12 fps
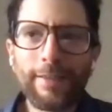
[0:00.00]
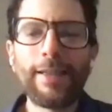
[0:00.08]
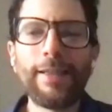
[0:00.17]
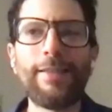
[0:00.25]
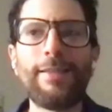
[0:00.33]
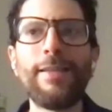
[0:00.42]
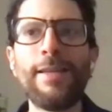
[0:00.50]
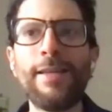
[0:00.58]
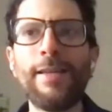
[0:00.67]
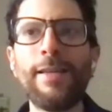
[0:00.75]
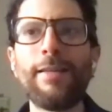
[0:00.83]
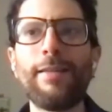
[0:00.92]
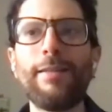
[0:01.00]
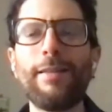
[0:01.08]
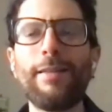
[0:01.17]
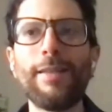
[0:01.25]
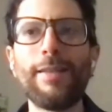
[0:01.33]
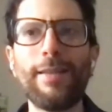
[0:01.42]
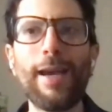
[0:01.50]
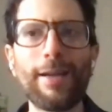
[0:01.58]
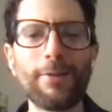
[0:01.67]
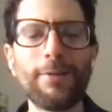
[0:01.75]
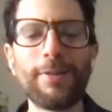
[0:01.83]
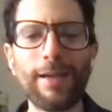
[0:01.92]
I see this
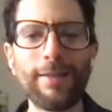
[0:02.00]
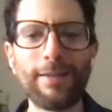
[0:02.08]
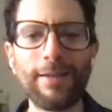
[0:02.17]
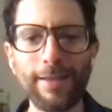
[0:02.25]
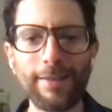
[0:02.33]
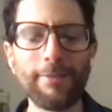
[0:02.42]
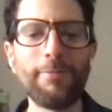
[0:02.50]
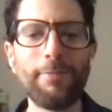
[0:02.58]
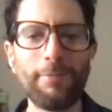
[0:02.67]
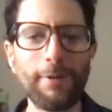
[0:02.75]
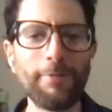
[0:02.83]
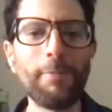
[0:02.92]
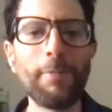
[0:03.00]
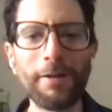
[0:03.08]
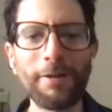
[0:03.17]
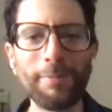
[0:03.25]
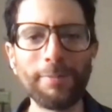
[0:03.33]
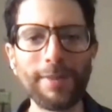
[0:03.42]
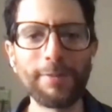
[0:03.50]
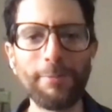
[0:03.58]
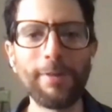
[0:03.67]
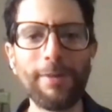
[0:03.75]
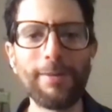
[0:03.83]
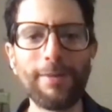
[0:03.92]
exercise class of moms with
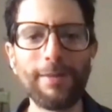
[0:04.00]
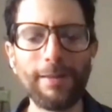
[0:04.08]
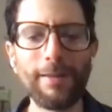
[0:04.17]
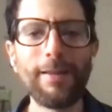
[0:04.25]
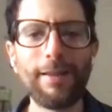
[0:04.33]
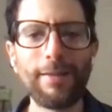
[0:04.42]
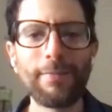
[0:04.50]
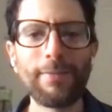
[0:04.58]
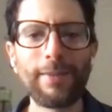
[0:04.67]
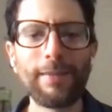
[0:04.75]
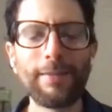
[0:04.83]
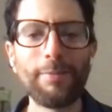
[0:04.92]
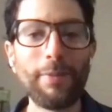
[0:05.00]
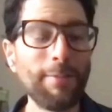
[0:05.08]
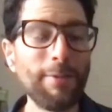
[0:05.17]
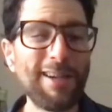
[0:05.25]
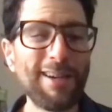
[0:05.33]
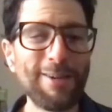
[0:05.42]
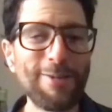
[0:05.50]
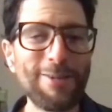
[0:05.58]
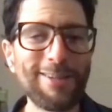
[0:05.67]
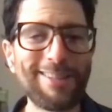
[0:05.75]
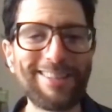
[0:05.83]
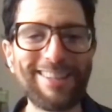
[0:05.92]
baby
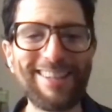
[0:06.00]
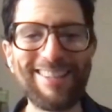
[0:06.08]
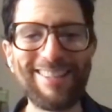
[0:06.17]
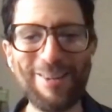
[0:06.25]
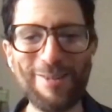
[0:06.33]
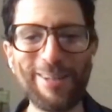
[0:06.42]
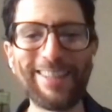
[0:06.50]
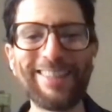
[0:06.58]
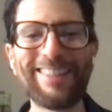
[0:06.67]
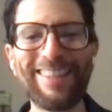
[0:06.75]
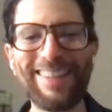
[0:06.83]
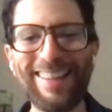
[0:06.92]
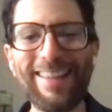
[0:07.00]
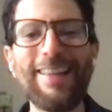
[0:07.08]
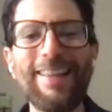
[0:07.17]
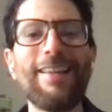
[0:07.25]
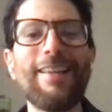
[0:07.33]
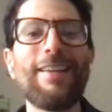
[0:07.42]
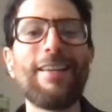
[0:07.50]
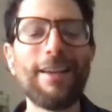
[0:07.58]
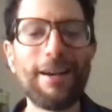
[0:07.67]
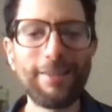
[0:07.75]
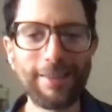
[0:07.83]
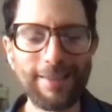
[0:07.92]
carriages doing
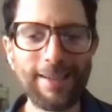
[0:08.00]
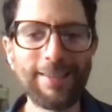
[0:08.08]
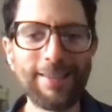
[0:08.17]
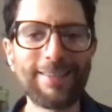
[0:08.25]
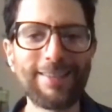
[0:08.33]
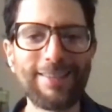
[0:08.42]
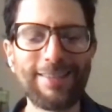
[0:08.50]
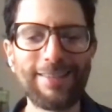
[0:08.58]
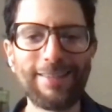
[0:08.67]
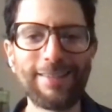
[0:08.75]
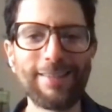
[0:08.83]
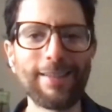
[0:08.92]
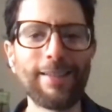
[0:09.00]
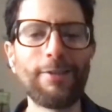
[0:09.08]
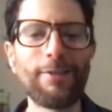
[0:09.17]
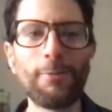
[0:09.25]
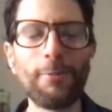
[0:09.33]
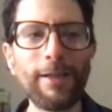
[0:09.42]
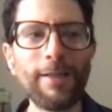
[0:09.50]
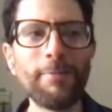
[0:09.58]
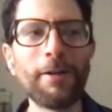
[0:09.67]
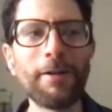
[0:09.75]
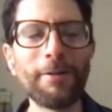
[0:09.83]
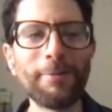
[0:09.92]
calisthenics. It's like 20
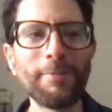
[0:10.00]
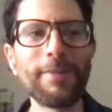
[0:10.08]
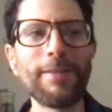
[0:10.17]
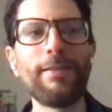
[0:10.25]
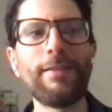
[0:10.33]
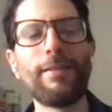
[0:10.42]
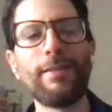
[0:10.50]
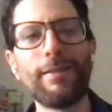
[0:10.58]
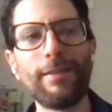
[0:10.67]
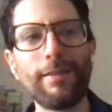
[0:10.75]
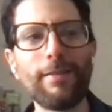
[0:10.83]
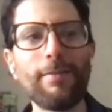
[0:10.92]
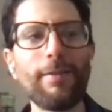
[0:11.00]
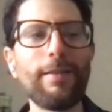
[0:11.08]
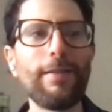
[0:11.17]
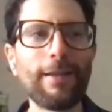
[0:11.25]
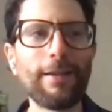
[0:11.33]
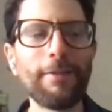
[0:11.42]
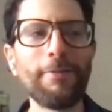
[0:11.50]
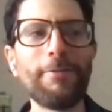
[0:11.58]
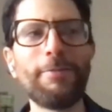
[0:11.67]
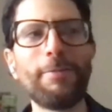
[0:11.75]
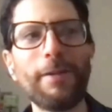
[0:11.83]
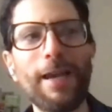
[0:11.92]
moms kind of
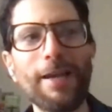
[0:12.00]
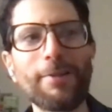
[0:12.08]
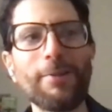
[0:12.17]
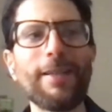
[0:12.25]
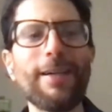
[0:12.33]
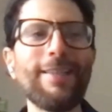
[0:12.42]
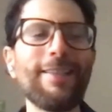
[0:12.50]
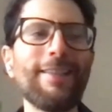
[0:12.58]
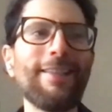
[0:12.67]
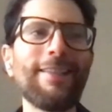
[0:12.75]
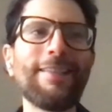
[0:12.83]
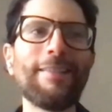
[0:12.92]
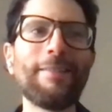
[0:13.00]
exercising